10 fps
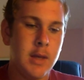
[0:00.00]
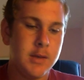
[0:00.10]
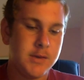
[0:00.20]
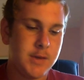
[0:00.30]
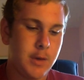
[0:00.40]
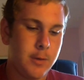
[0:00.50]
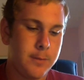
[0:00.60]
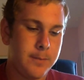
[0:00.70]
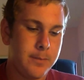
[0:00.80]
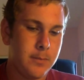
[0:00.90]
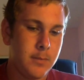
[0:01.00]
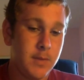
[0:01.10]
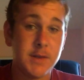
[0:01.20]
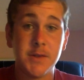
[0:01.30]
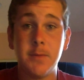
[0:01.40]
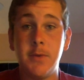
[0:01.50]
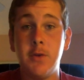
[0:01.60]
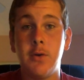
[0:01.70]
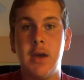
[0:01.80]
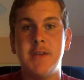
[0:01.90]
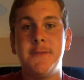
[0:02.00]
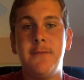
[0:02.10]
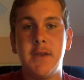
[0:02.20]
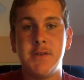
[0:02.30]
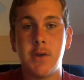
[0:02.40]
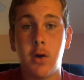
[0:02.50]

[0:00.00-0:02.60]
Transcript: So this computer has fixed